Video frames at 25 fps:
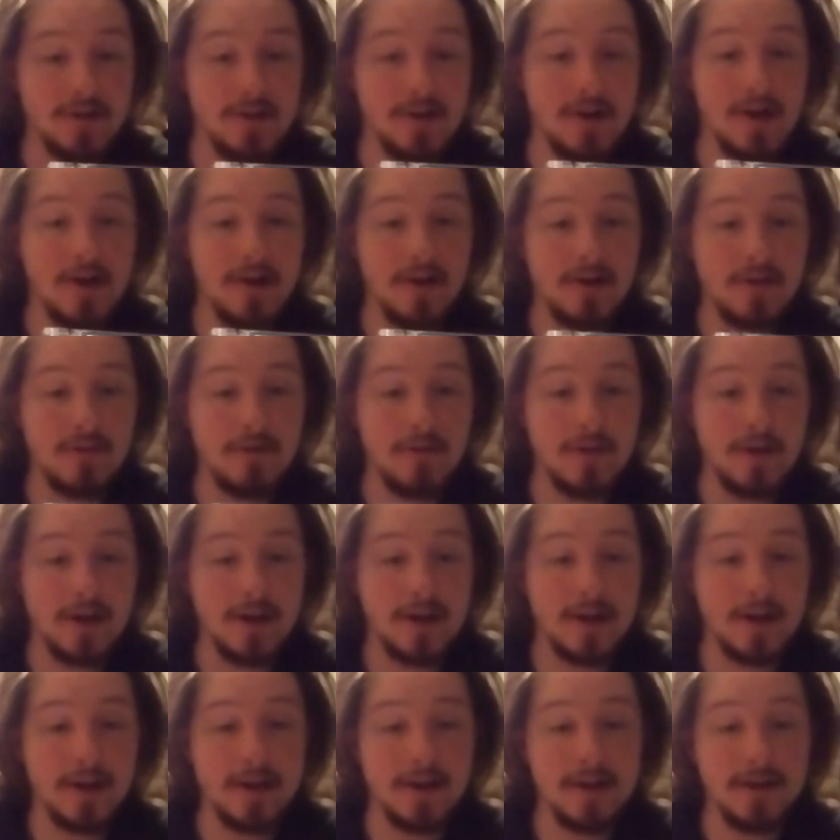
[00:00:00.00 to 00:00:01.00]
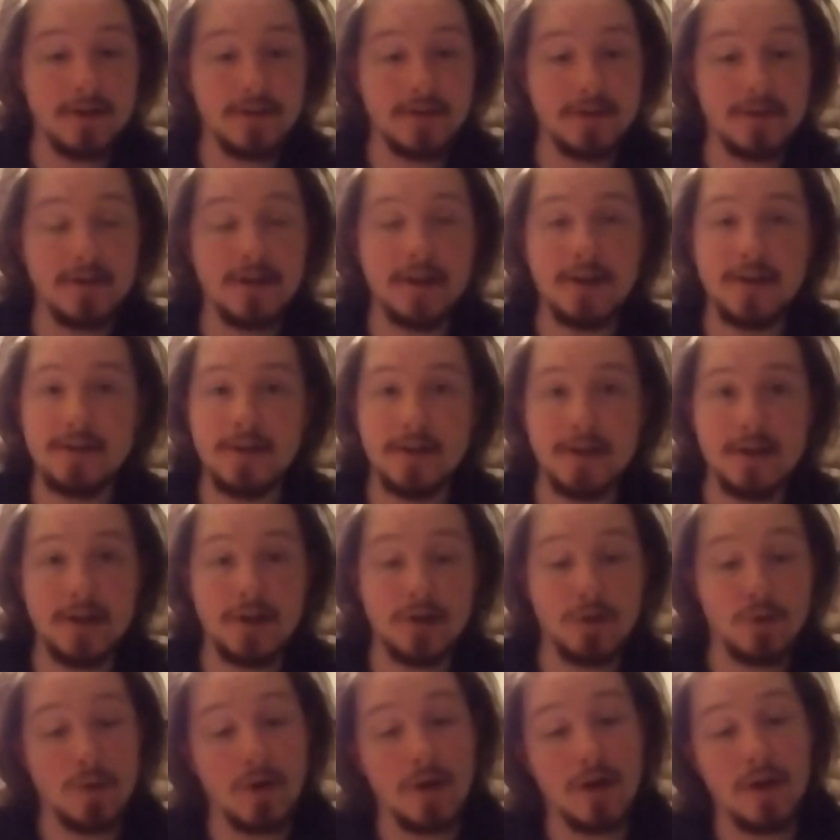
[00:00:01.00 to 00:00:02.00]
generic one is
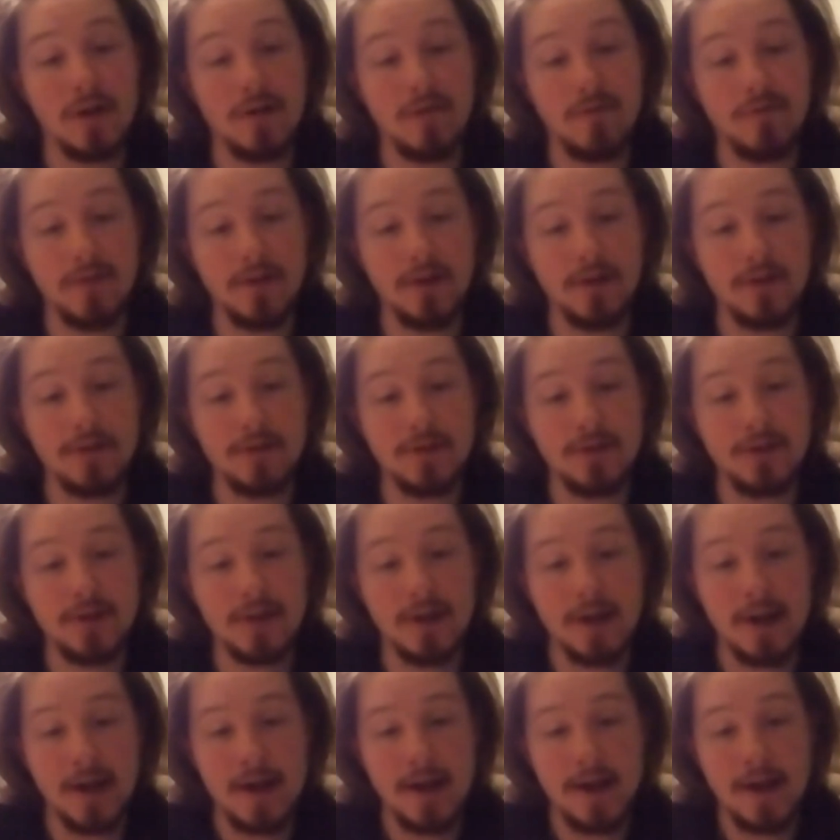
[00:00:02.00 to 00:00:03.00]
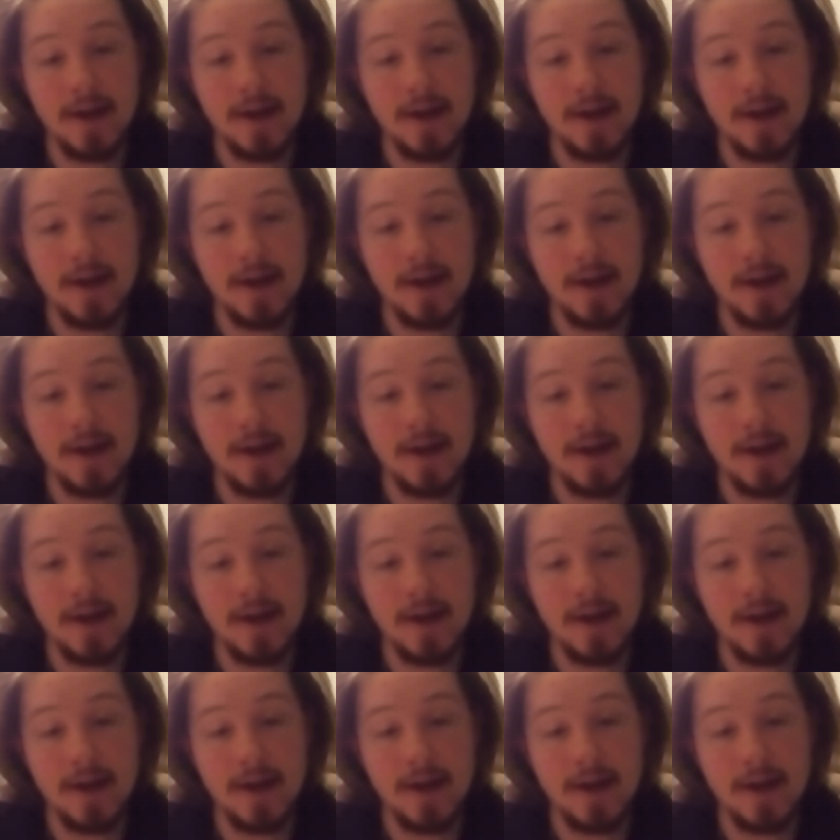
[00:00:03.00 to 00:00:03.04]
DC 12 volts